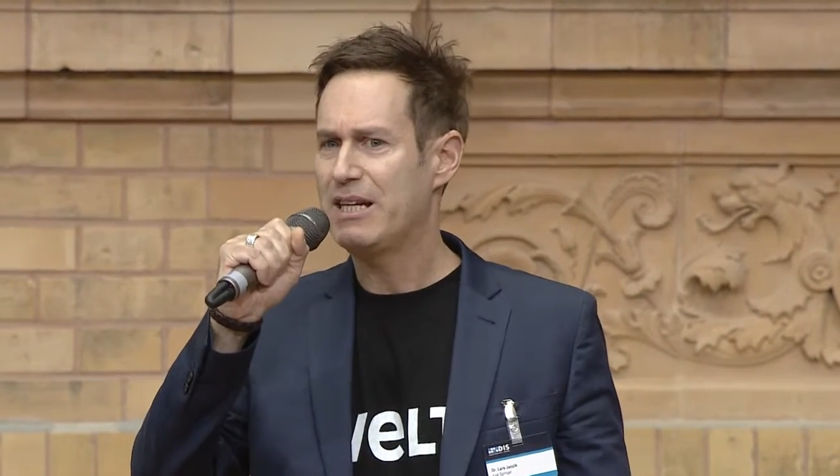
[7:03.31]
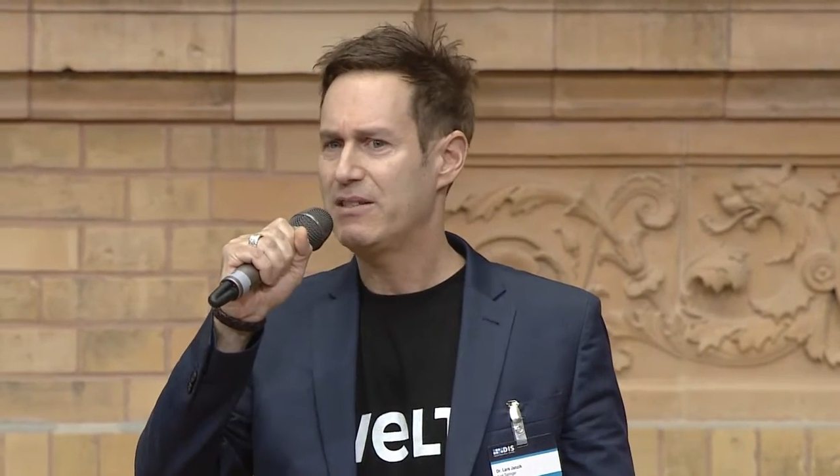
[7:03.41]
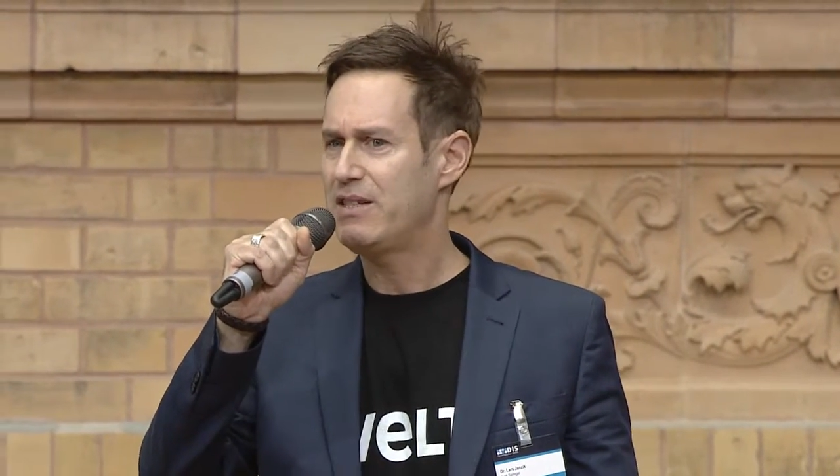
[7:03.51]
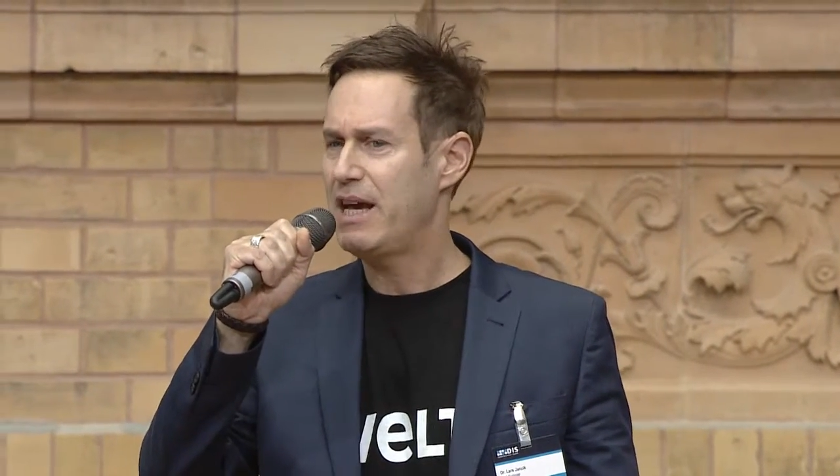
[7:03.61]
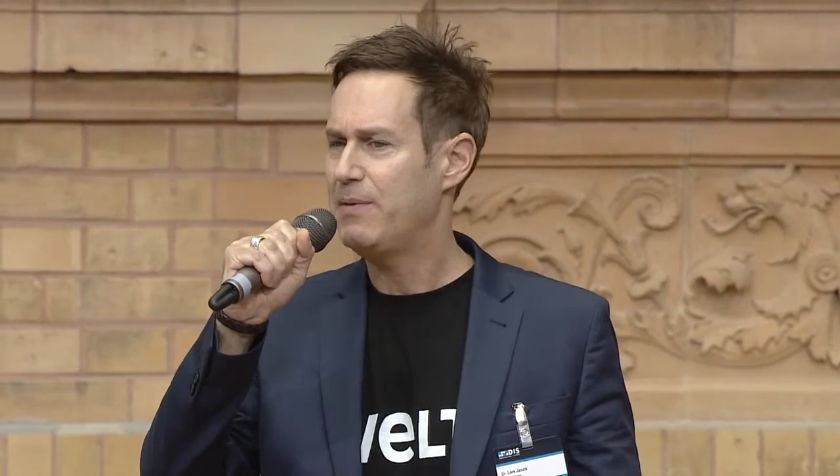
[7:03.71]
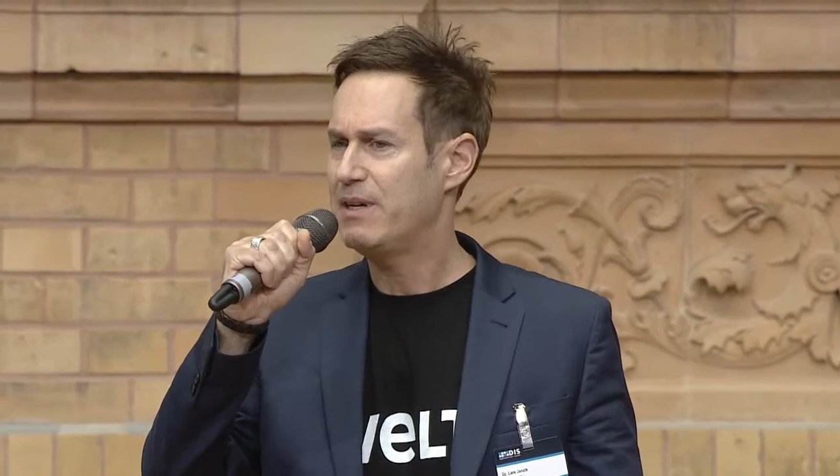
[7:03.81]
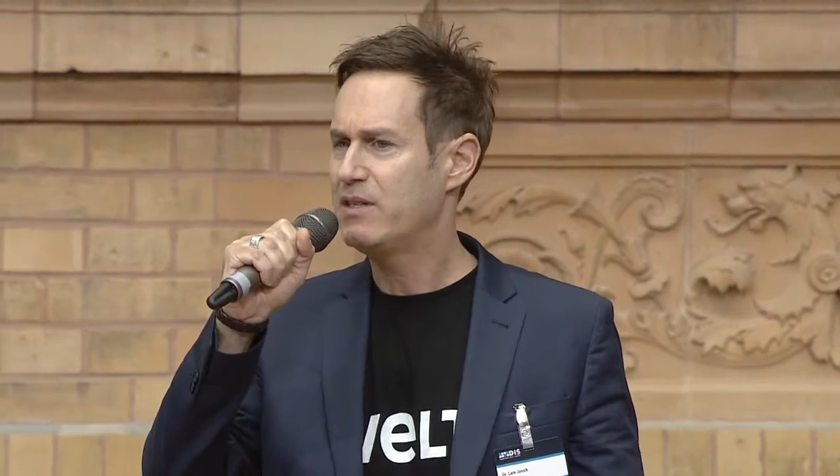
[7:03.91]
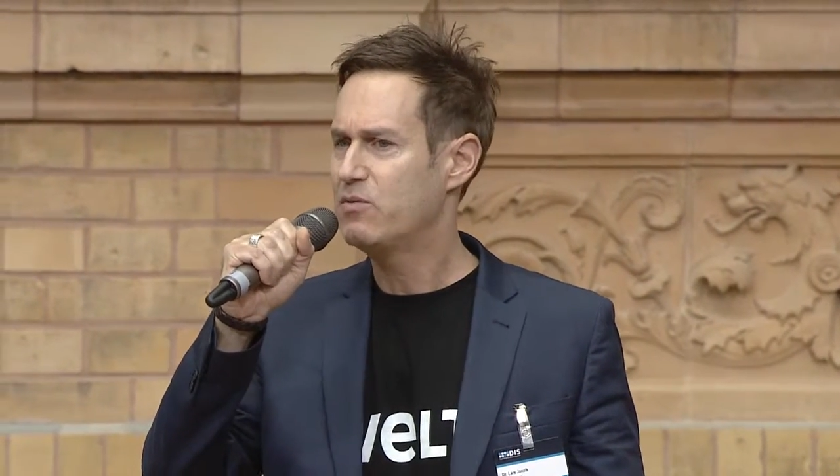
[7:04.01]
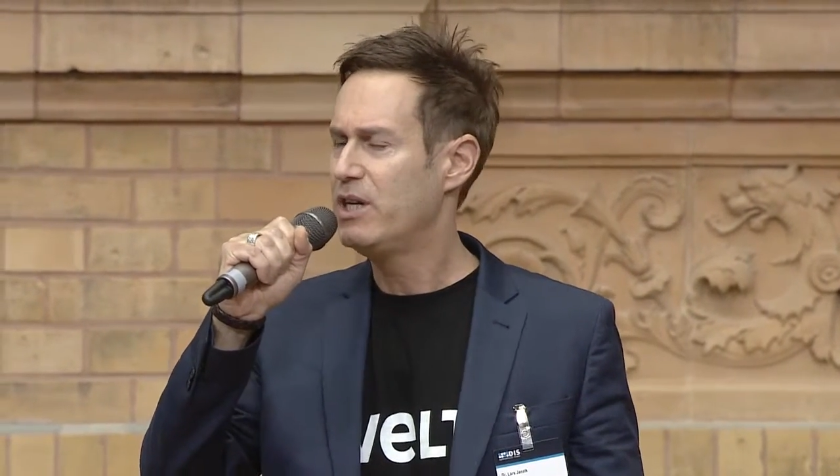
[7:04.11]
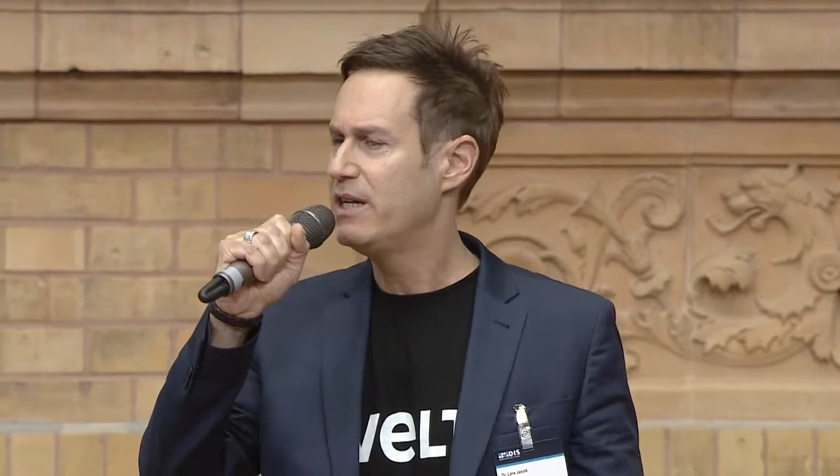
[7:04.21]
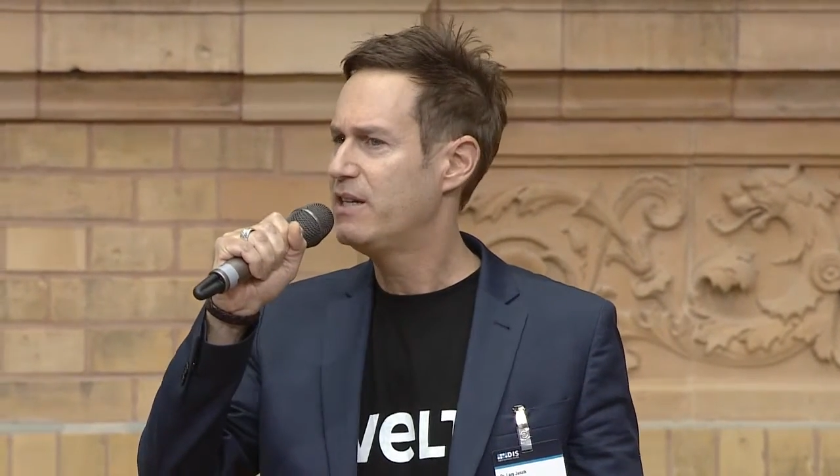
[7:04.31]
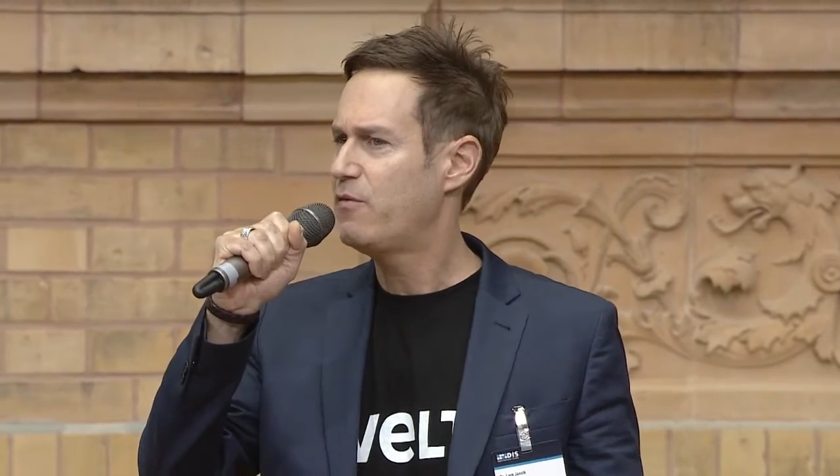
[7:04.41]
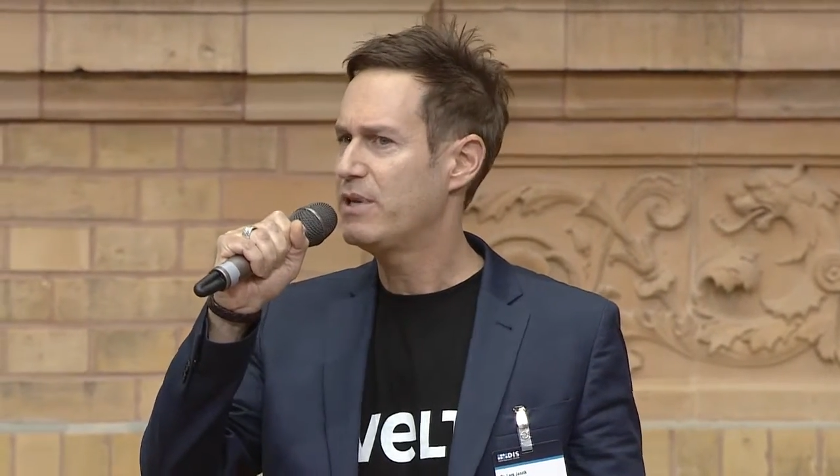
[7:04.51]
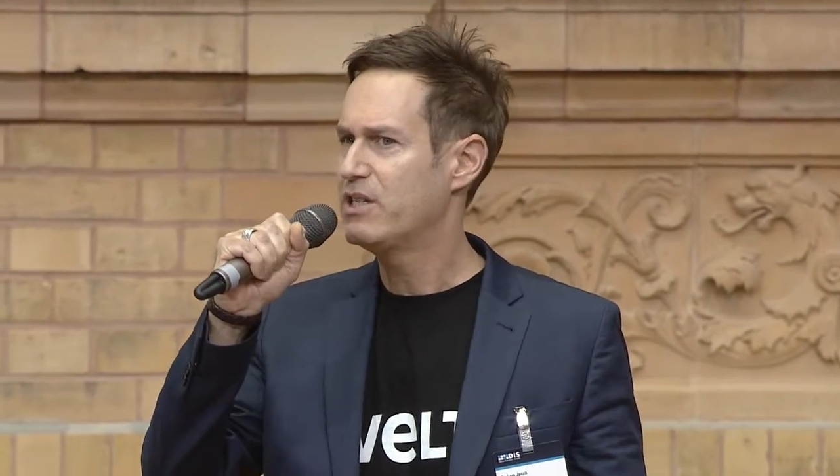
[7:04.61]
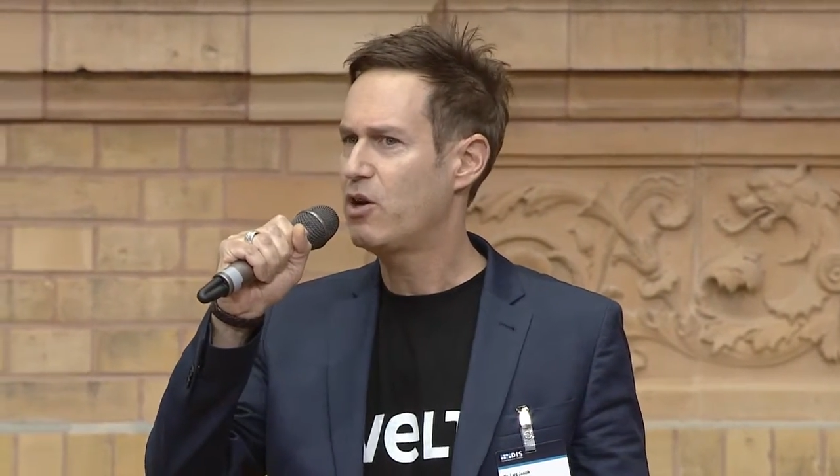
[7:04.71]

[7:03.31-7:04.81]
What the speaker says: understand that it's really a different